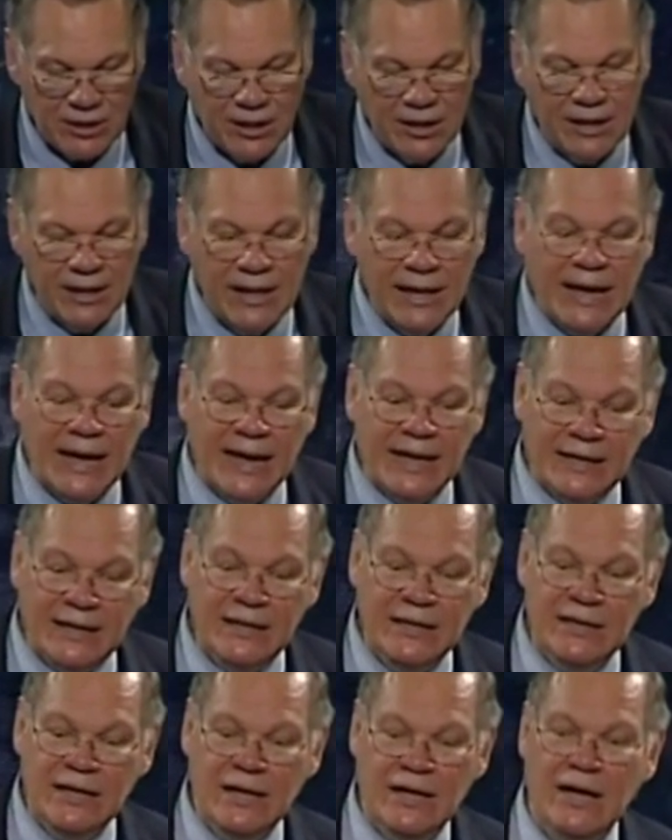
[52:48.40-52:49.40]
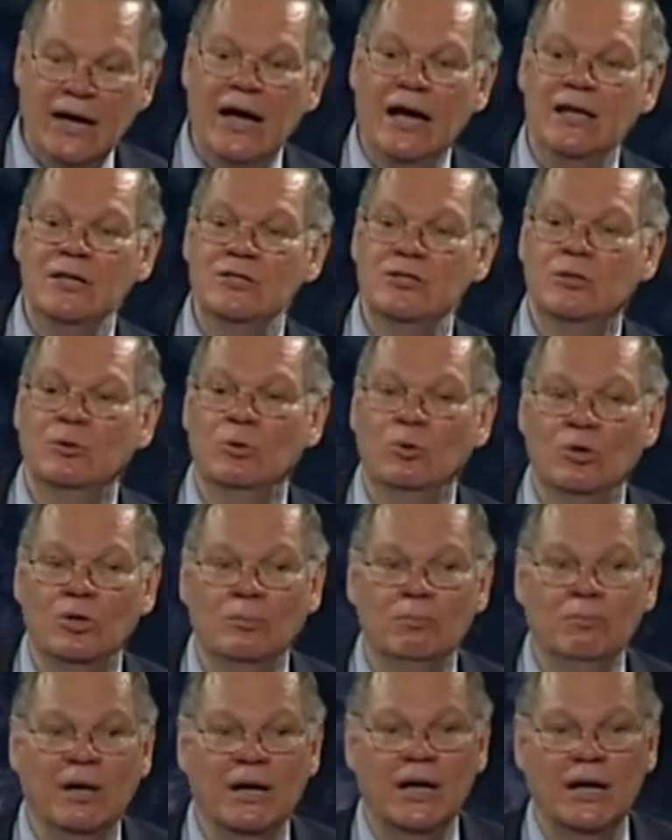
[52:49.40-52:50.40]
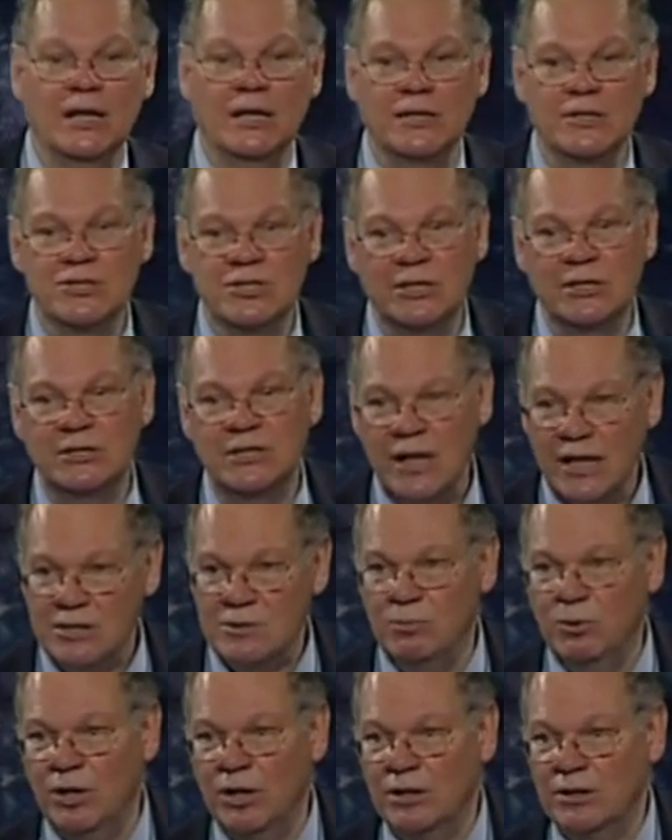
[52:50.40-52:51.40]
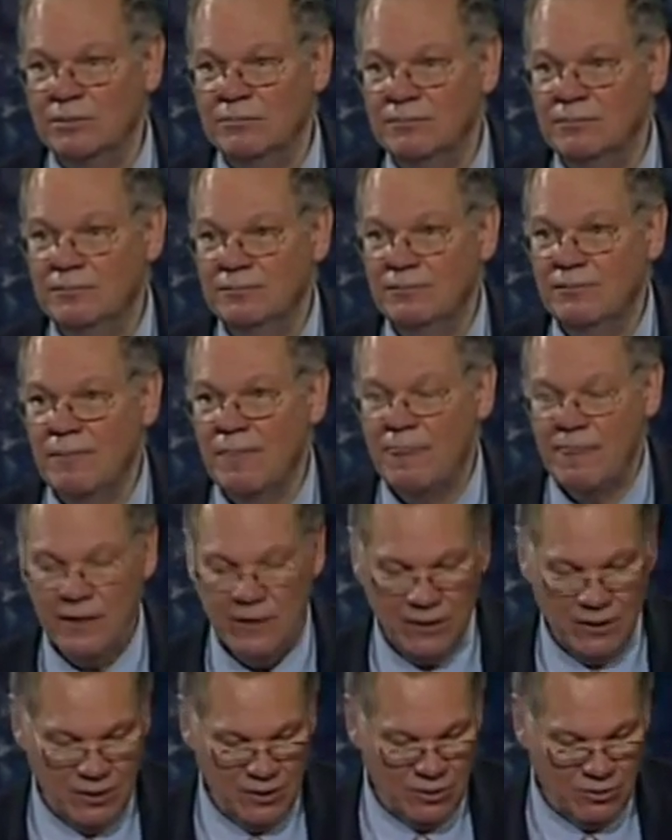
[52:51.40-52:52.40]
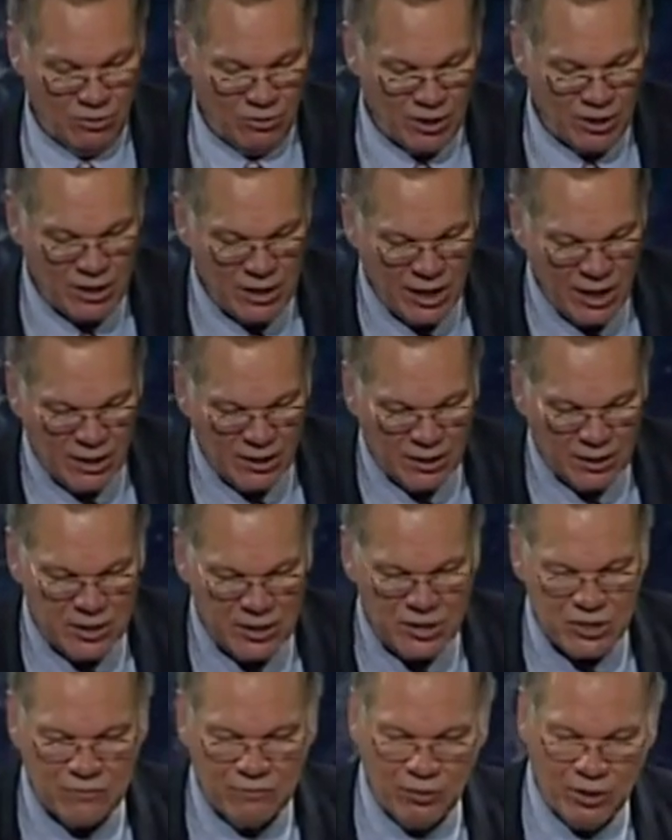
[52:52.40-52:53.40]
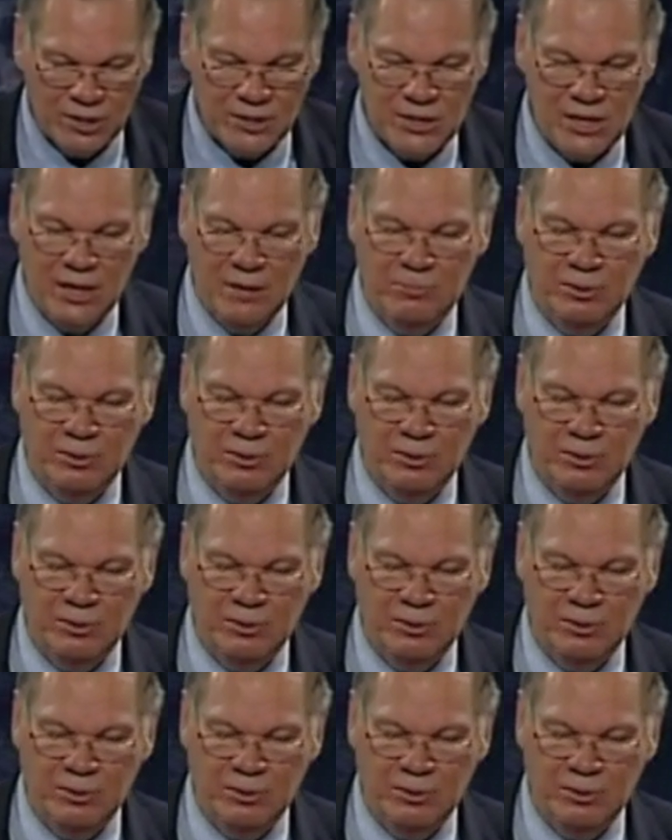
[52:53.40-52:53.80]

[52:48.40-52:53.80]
any high school biology textbook, or college, for example.